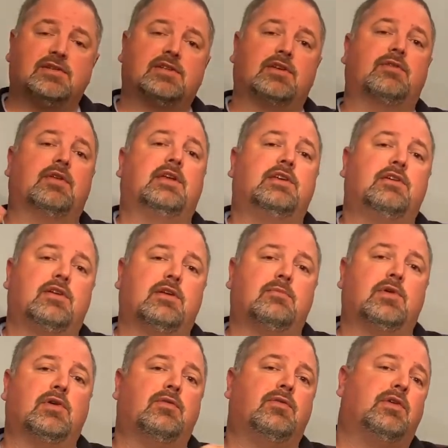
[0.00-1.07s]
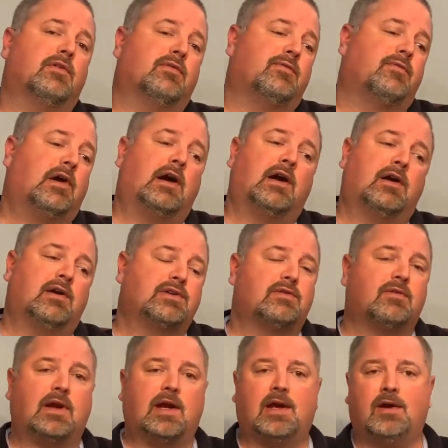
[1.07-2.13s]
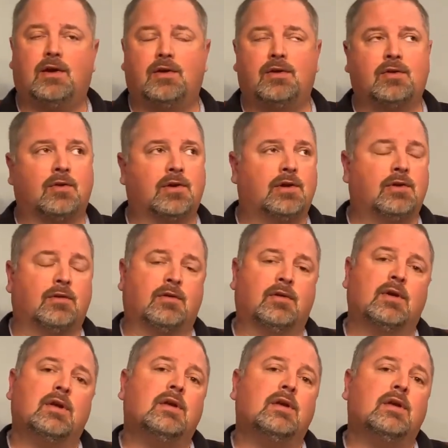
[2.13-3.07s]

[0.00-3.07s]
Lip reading: so that you can move your fryers around, or your